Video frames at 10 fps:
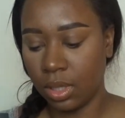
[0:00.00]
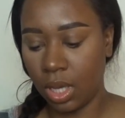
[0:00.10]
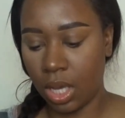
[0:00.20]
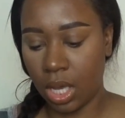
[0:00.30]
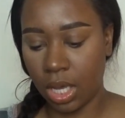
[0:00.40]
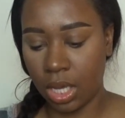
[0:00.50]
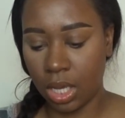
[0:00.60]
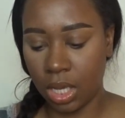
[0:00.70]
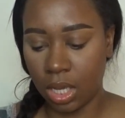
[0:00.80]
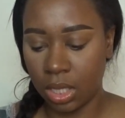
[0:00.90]

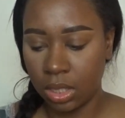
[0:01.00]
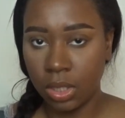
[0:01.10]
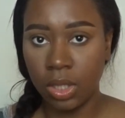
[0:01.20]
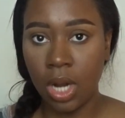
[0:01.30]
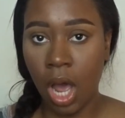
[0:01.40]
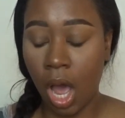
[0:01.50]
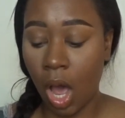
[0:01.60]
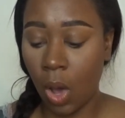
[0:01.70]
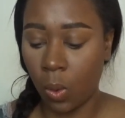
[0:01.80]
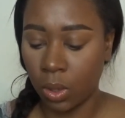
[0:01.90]
Ah!
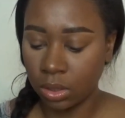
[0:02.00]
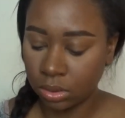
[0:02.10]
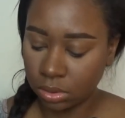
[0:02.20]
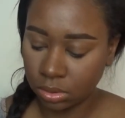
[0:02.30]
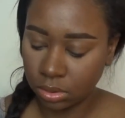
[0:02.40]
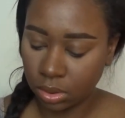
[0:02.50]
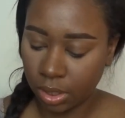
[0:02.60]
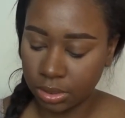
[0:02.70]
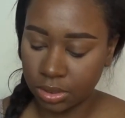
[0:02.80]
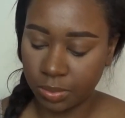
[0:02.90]
No!
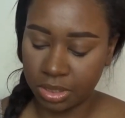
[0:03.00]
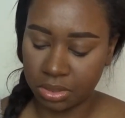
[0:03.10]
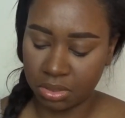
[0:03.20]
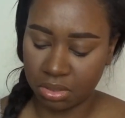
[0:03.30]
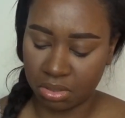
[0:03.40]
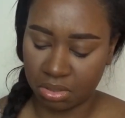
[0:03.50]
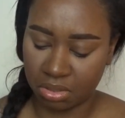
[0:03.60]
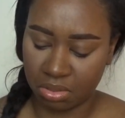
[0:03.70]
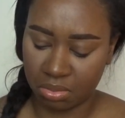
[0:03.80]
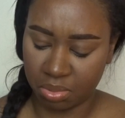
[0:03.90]
I just messed it
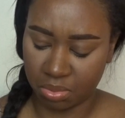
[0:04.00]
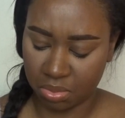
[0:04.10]
up.